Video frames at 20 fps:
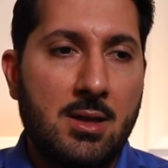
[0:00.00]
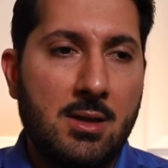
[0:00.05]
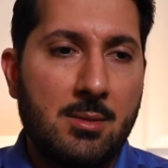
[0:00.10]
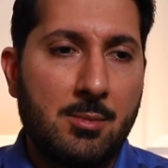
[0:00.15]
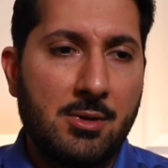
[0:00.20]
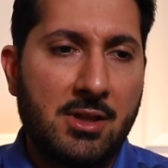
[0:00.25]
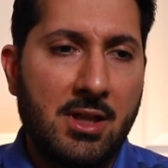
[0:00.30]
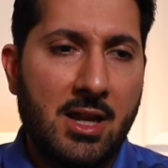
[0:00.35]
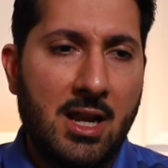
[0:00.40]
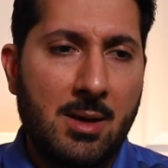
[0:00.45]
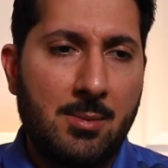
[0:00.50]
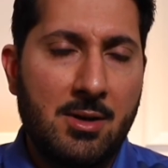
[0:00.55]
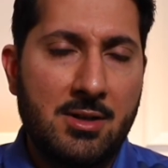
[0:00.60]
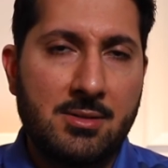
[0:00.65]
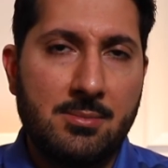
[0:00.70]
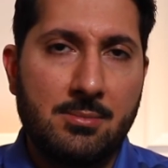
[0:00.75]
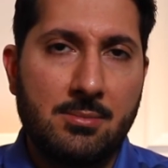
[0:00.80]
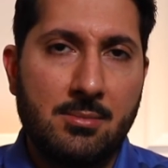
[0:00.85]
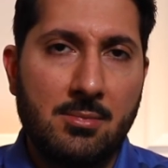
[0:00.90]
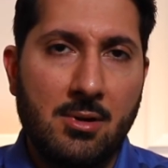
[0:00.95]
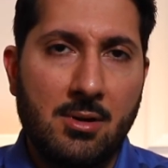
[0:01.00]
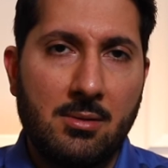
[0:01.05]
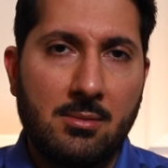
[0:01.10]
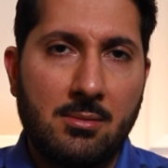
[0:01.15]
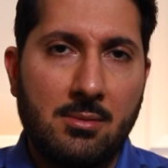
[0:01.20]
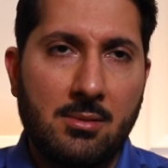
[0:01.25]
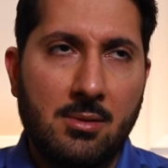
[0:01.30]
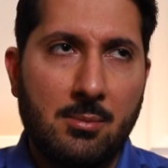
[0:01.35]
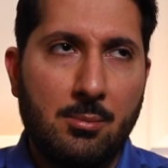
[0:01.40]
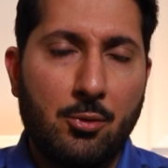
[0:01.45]
But that app has
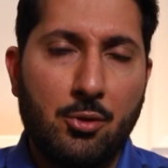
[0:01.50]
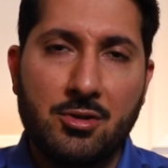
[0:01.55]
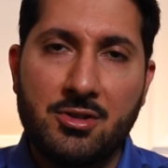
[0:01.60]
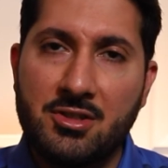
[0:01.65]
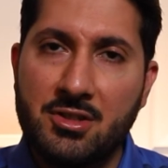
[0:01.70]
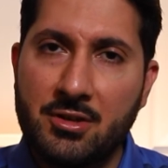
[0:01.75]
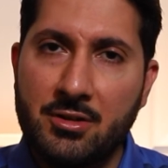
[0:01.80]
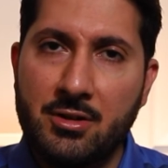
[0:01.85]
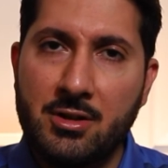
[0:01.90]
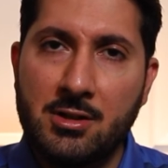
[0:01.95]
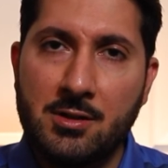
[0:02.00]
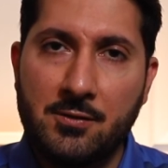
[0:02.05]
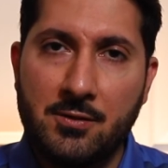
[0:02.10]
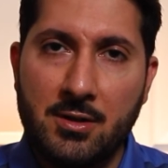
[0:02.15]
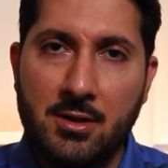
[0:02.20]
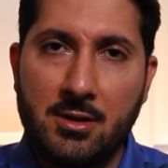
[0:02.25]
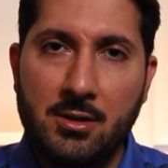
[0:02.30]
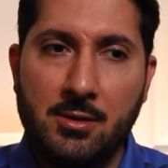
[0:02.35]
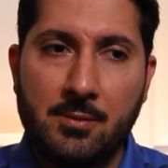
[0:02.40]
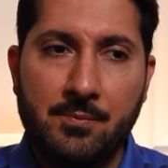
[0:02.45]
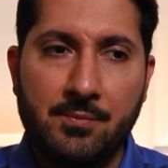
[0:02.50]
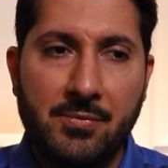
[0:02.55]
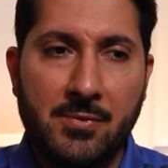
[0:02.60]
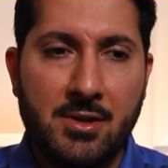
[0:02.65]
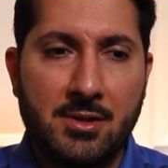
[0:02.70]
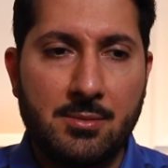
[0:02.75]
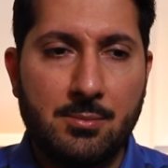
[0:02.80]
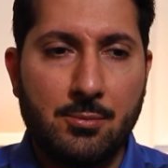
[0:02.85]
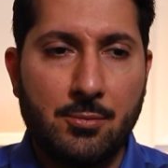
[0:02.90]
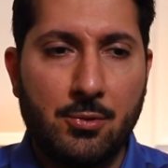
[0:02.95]
a more serious feel.
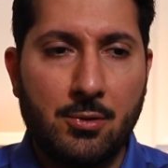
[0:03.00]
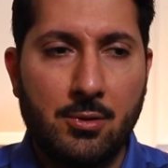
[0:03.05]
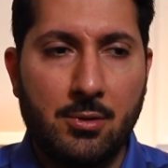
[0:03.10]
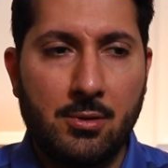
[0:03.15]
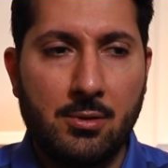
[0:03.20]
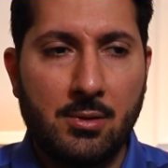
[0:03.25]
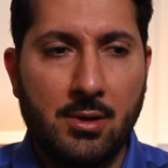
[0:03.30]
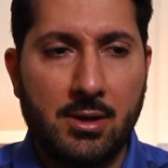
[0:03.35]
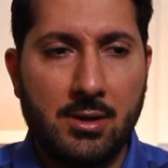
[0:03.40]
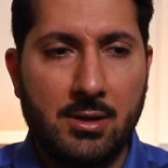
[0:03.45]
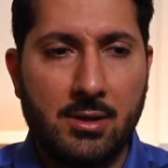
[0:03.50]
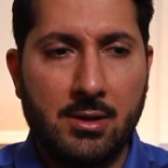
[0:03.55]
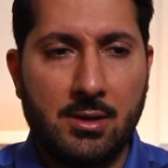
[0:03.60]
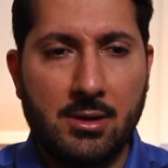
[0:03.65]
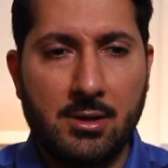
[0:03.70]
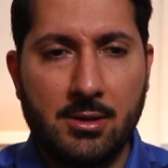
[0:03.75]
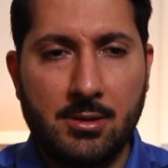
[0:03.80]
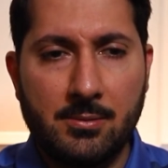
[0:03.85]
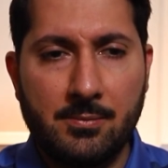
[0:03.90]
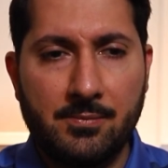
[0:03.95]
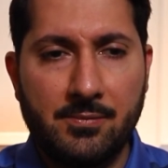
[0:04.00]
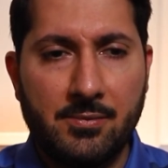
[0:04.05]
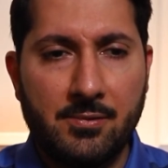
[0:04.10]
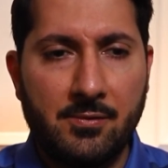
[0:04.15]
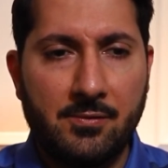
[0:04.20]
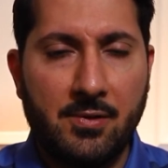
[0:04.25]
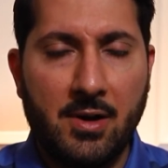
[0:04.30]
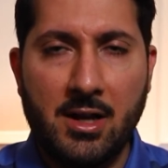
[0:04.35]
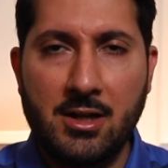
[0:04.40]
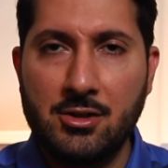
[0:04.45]
It's more like a
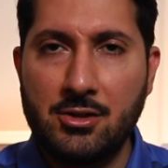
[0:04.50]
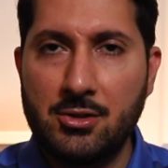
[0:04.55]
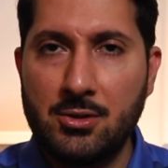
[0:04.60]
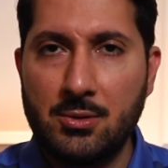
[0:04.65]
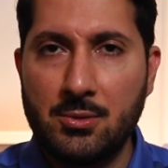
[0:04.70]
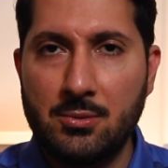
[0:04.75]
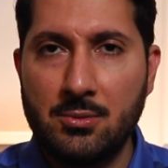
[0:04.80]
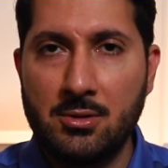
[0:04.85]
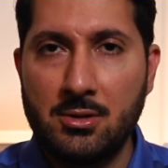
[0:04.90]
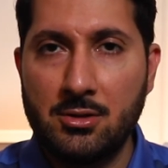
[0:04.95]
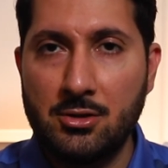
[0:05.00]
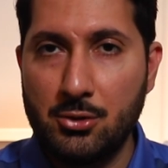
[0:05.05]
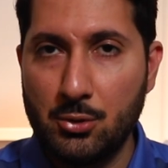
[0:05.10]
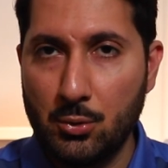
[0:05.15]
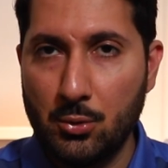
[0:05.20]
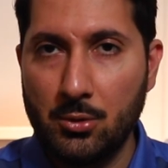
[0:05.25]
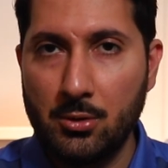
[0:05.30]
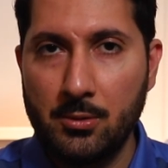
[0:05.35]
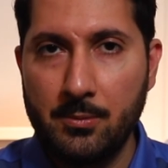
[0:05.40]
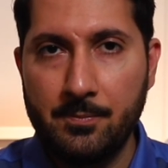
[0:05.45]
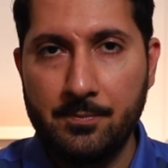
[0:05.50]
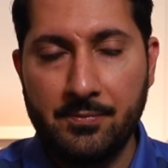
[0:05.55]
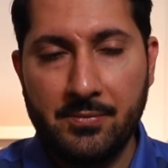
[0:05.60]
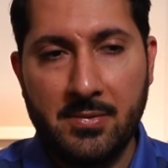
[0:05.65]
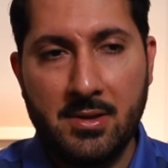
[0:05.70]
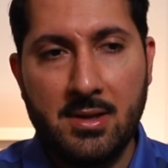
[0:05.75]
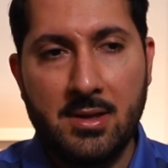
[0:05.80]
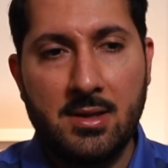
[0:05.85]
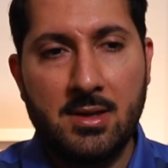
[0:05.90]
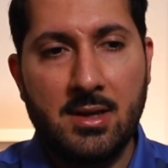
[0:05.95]
fine-tuned tool,
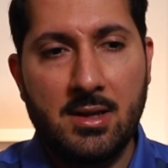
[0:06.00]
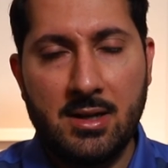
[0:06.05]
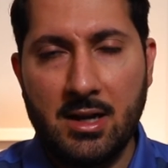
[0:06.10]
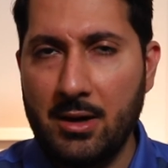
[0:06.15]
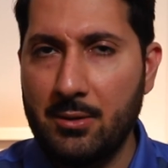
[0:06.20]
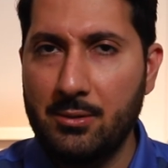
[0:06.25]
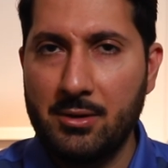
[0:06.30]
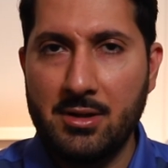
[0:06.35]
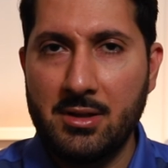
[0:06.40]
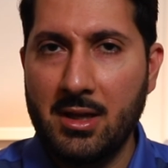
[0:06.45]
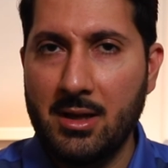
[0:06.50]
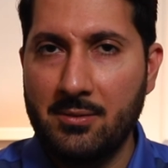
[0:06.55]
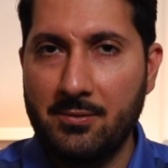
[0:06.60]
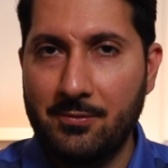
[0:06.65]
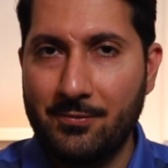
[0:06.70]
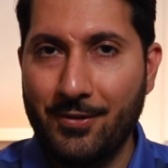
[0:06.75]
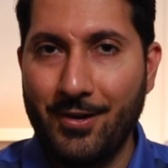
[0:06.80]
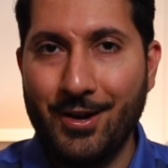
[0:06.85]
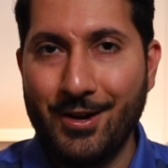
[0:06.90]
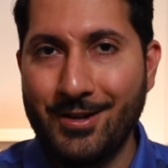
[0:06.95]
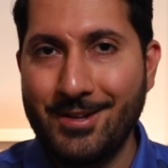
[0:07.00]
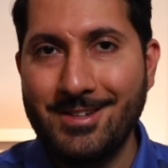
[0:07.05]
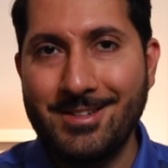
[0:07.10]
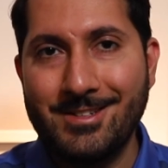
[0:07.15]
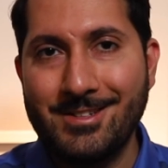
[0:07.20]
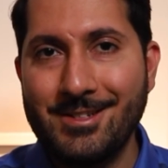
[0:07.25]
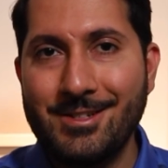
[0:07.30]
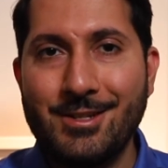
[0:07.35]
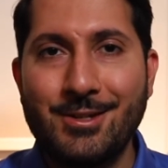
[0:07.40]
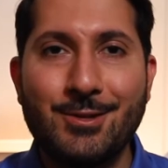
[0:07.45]
and not really that fun
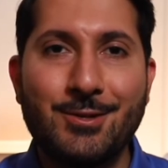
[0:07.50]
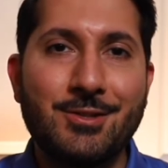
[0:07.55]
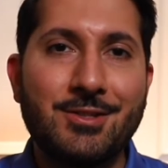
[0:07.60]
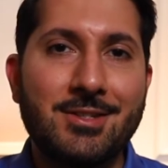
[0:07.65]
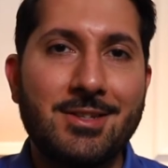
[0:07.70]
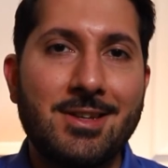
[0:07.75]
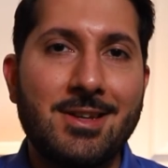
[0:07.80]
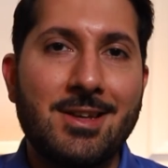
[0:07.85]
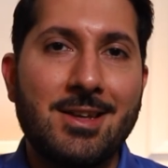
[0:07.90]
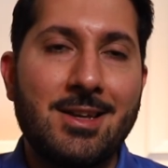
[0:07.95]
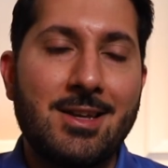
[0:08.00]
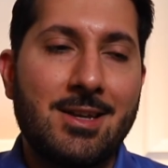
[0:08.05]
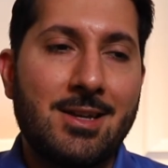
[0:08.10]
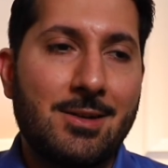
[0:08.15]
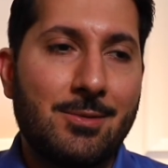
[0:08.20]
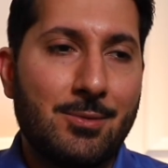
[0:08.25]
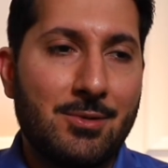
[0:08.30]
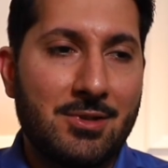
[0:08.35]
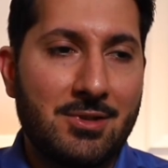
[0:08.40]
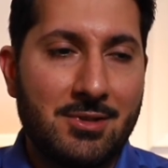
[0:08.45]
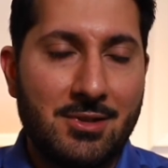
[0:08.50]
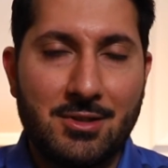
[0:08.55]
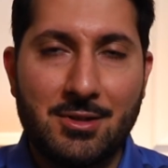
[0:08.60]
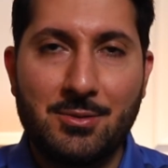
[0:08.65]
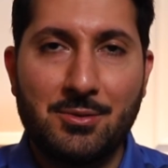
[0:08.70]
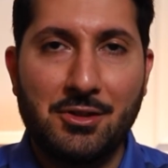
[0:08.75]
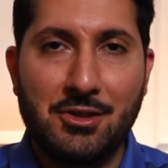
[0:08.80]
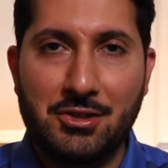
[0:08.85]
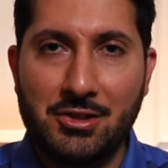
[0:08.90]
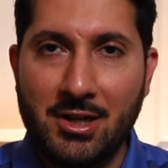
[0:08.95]
to use, versus this is
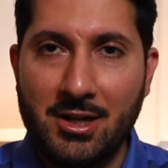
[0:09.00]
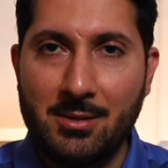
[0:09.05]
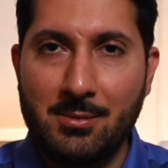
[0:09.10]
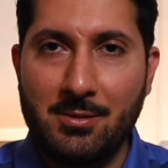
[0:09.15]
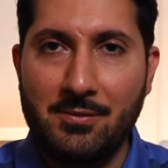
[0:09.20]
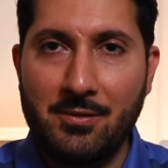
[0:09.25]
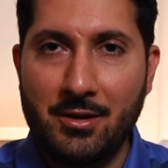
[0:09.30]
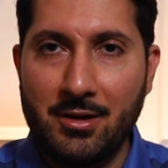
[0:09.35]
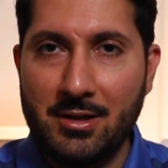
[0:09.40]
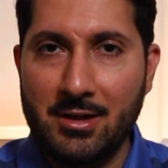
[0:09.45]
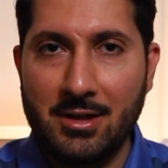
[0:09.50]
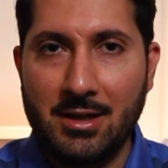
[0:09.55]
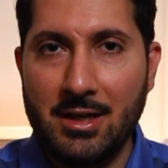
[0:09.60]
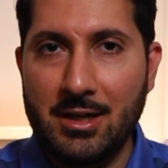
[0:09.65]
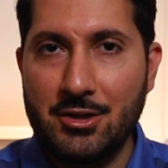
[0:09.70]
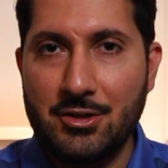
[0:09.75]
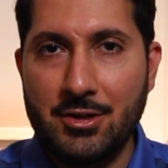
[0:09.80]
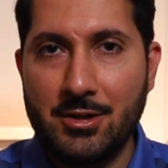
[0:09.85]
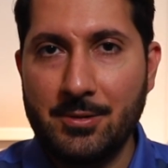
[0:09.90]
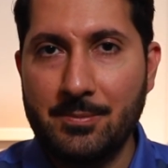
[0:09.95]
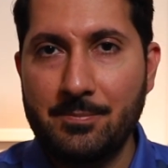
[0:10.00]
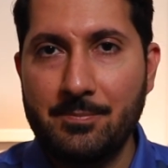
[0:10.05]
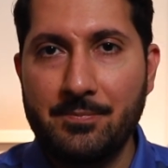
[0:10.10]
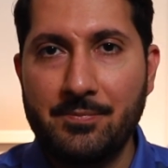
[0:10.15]
really trying to be very engaging.